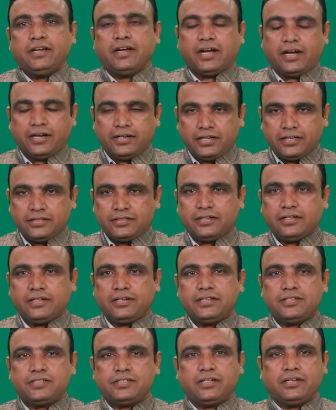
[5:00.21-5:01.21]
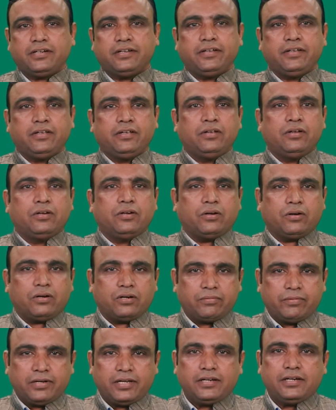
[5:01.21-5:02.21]
idea generation, or
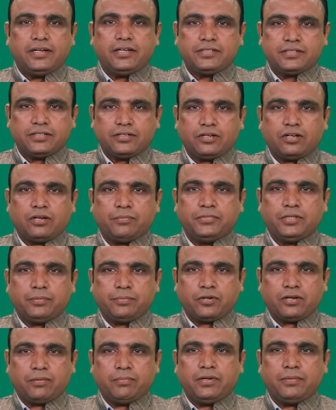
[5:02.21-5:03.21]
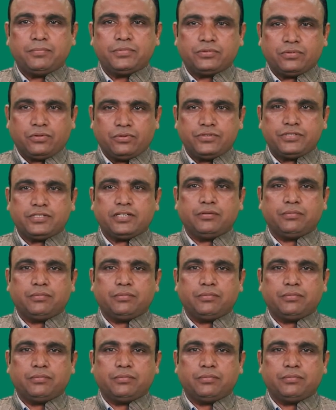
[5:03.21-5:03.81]
validation of the problem solution